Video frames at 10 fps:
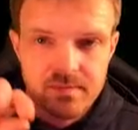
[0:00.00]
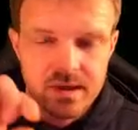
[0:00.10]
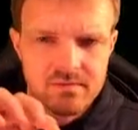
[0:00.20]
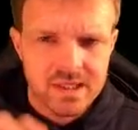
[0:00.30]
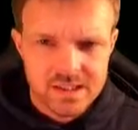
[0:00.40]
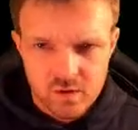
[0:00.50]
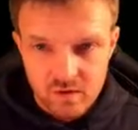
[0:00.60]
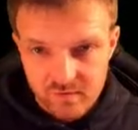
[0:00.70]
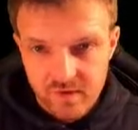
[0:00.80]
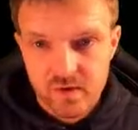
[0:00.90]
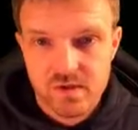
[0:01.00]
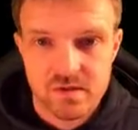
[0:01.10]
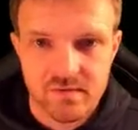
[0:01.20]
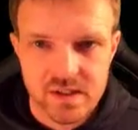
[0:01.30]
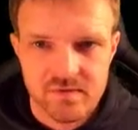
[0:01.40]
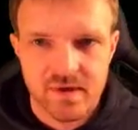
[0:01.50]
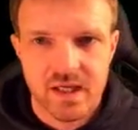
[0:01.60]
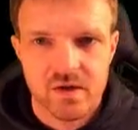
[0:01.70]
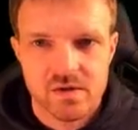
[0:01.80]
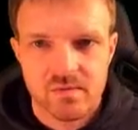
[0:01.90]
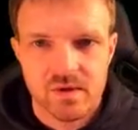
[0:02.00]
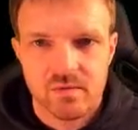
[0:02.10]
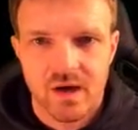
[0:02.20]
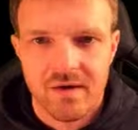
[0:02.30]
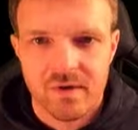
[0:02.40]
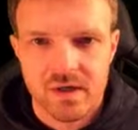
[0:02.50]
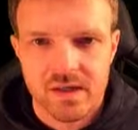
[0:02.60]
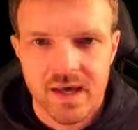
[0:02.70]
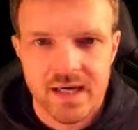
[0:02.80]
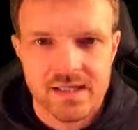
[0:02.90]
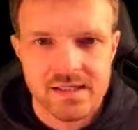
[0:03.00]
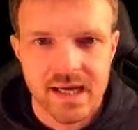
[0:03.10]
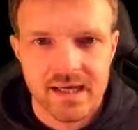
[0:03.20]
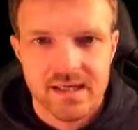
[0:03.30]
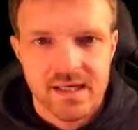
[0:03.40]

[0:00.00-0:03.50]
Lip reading: but it's not the focus of this video, so we'll have a look at that in a sec.